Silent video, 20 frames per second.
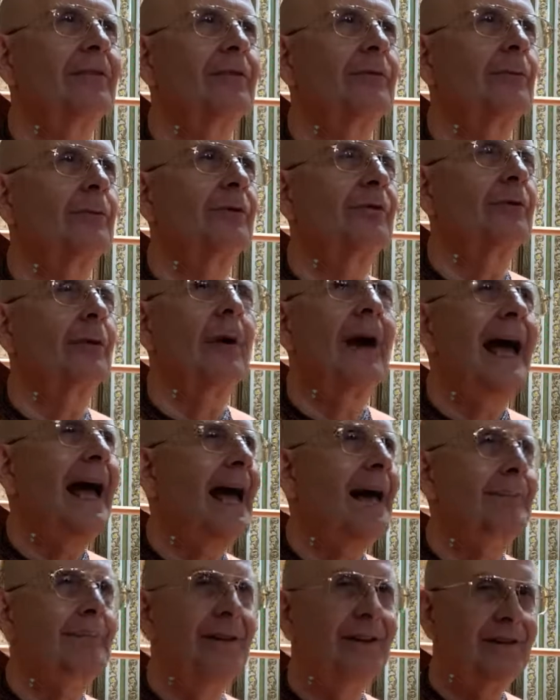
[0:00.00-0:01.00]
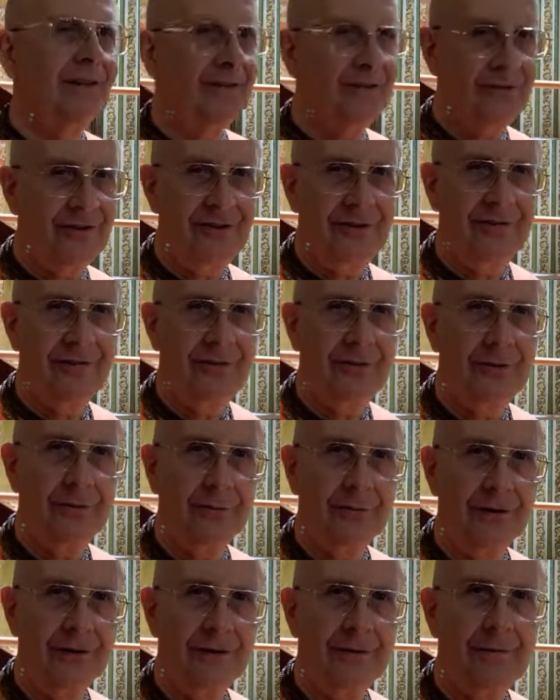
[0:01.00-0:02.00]
were so happy to see
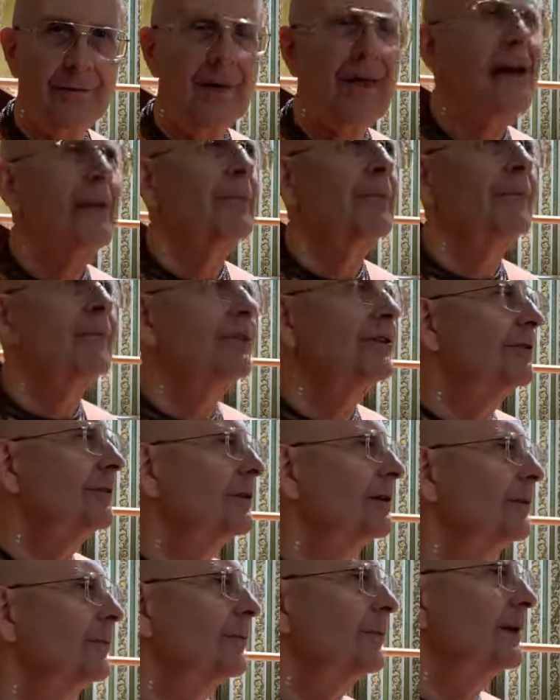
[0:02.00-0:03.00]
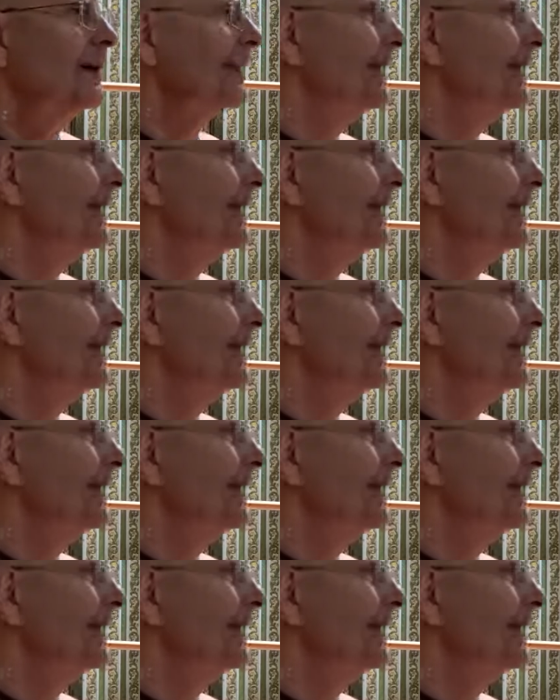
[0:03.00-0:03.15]
Vidura. But Vidura really